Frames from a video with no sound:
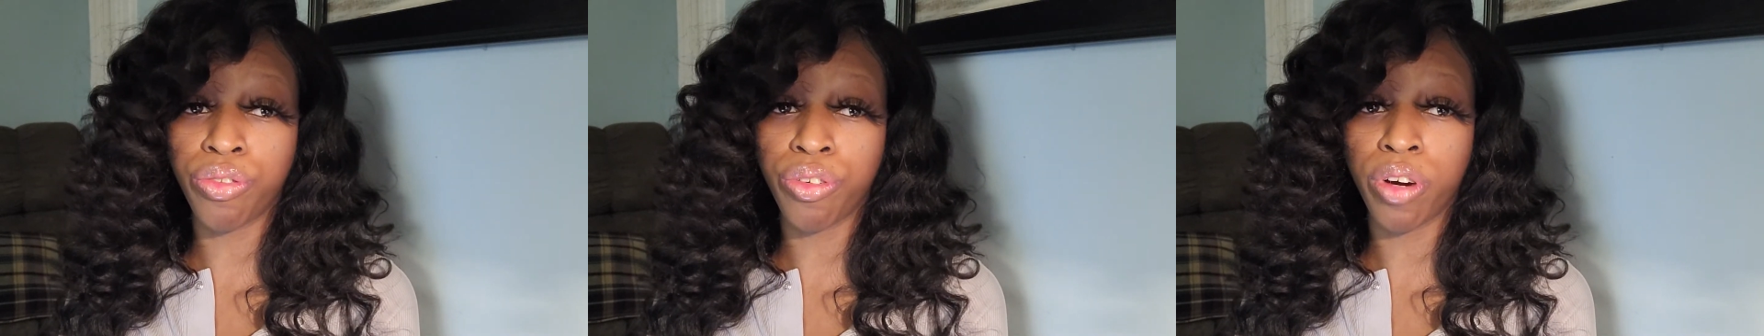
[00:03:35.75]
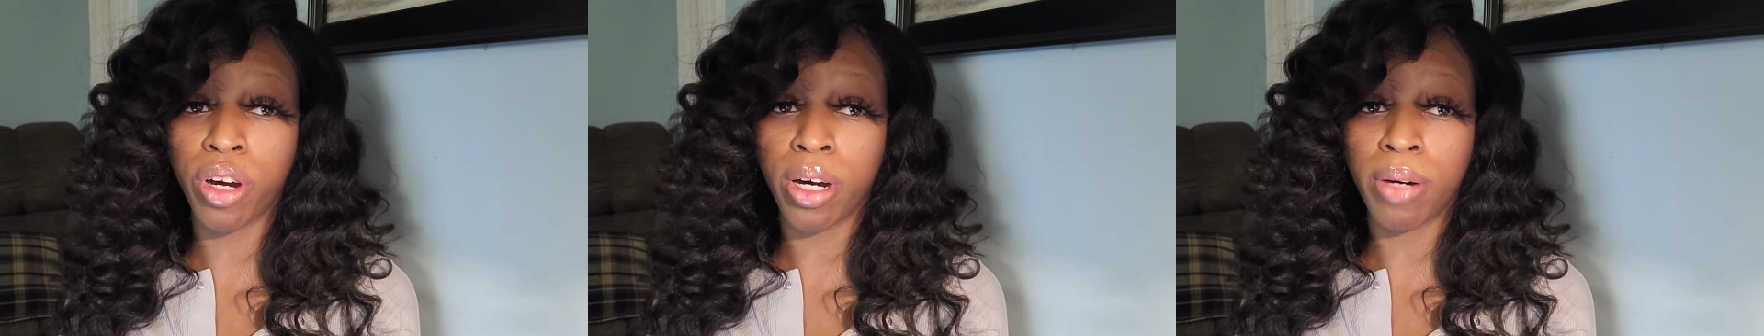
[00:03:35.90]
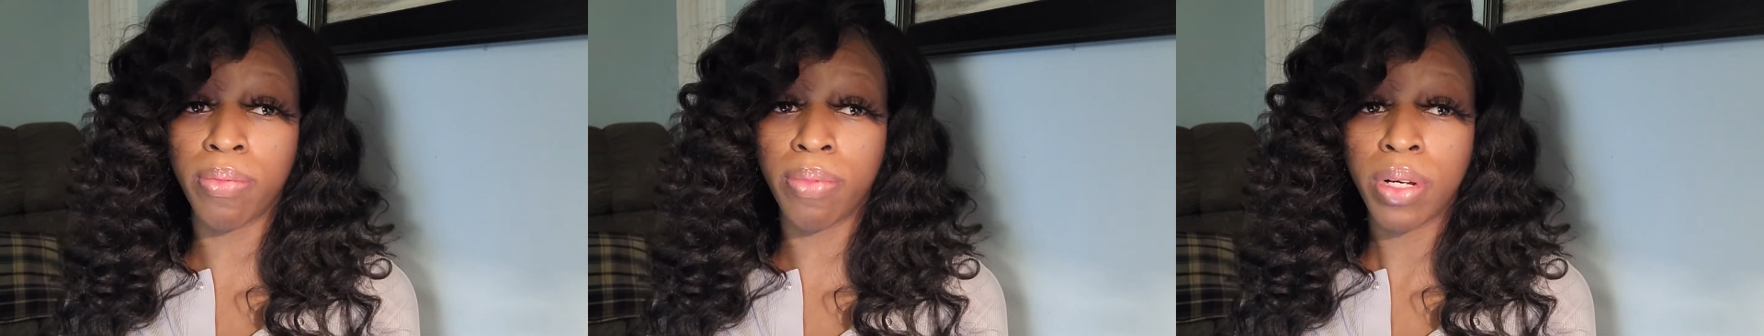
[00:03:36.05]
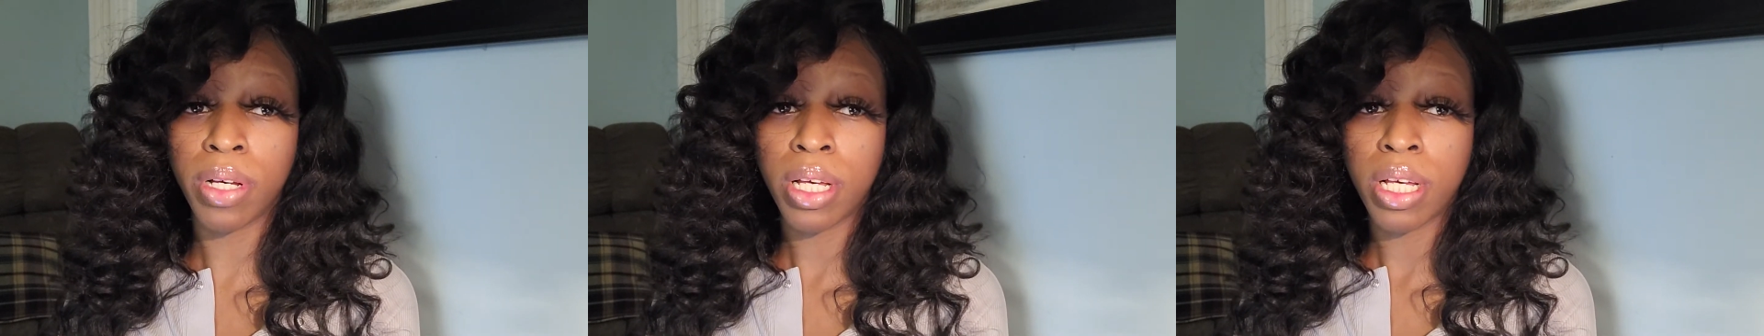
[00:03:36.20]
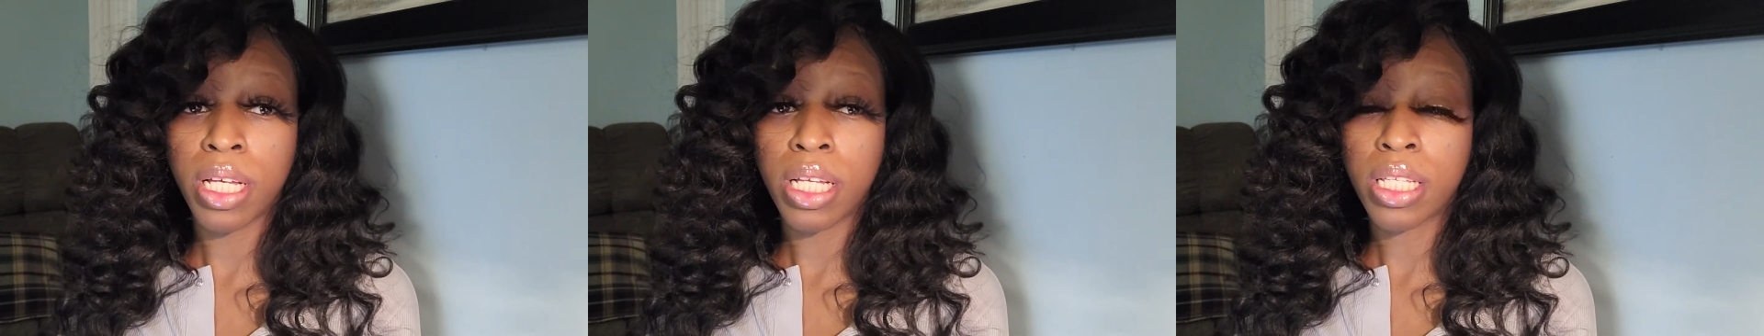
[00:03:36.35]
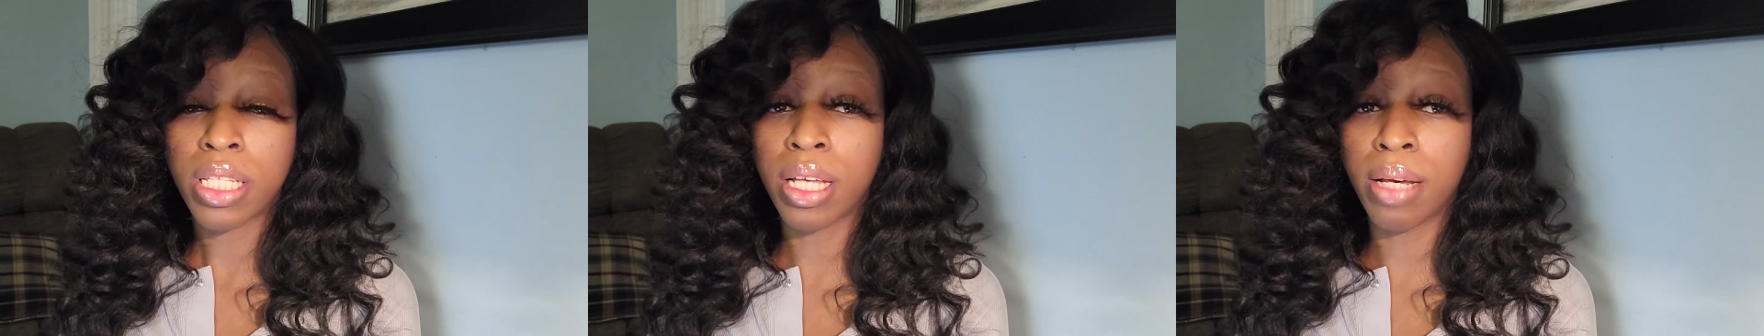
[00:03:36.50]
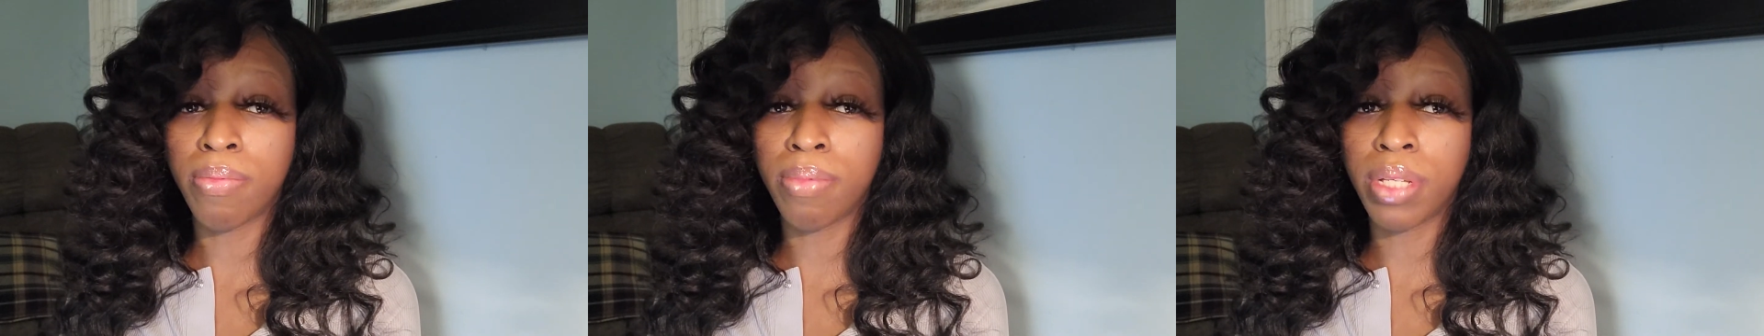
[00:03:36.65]
from.
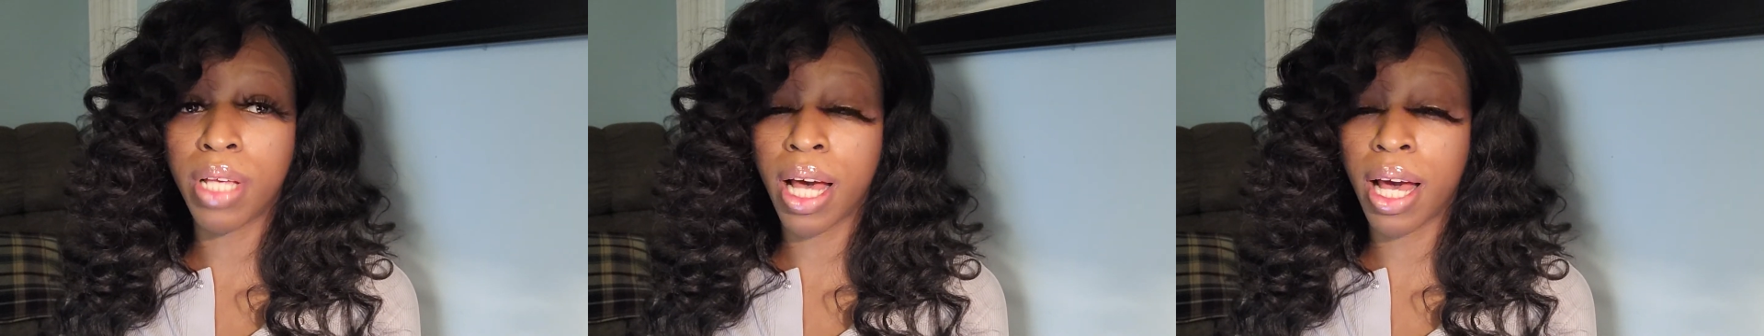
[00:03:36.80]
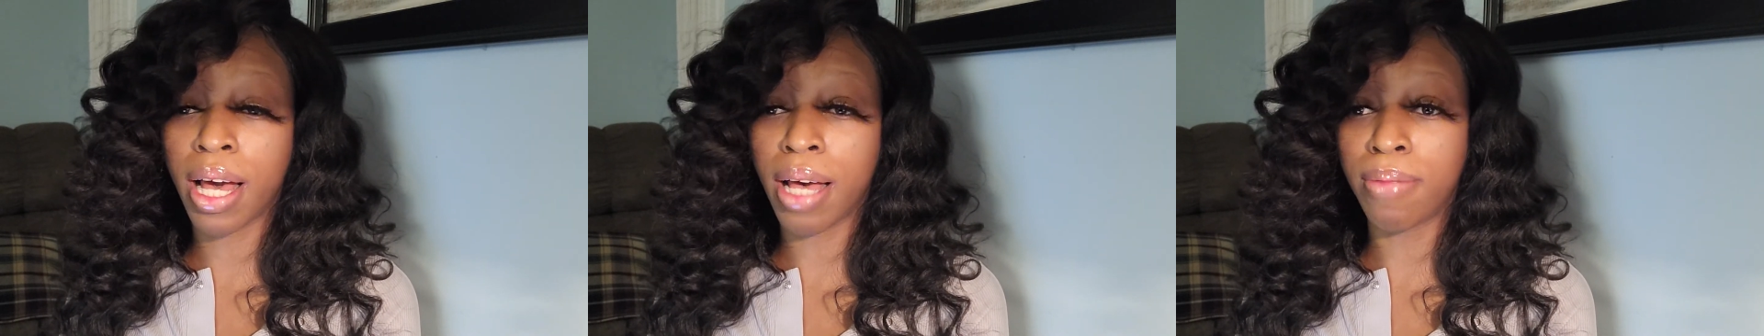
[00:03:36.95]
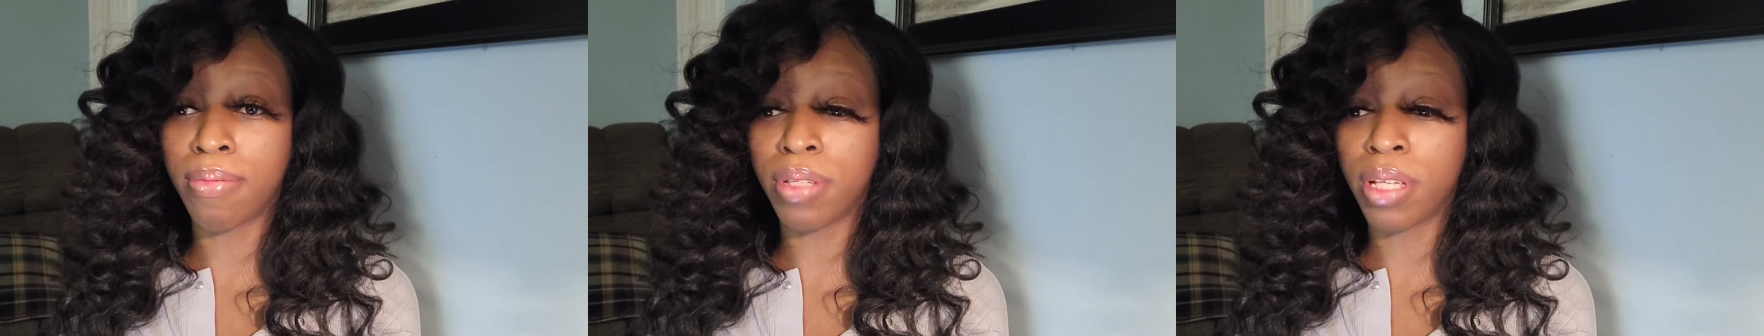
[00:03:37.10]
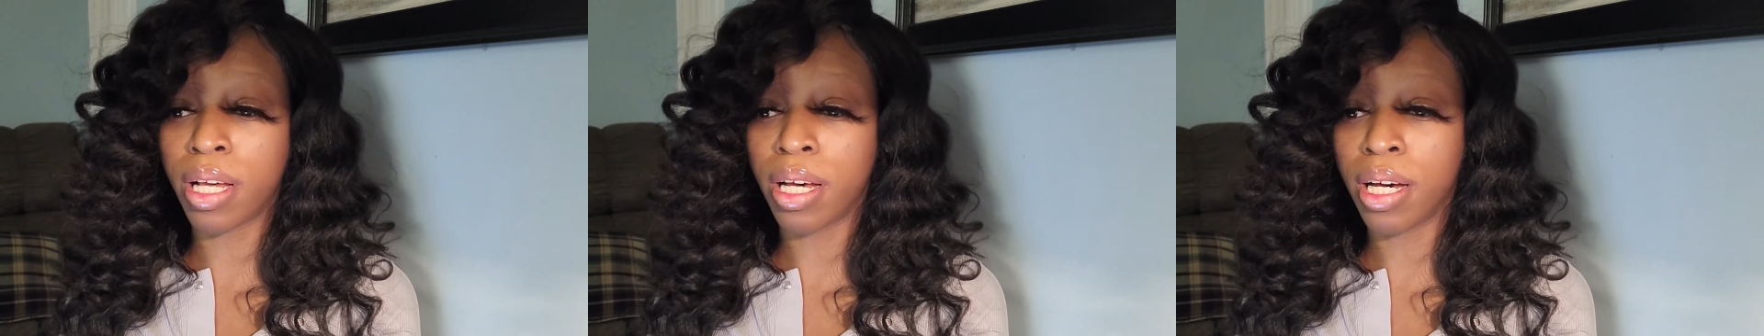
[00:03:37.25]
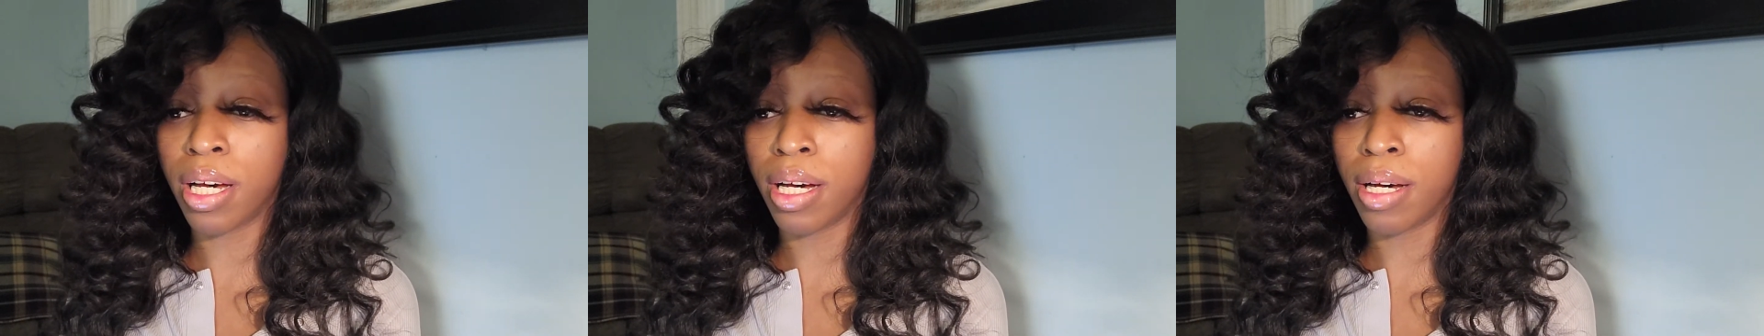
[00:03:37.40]
Sometimes,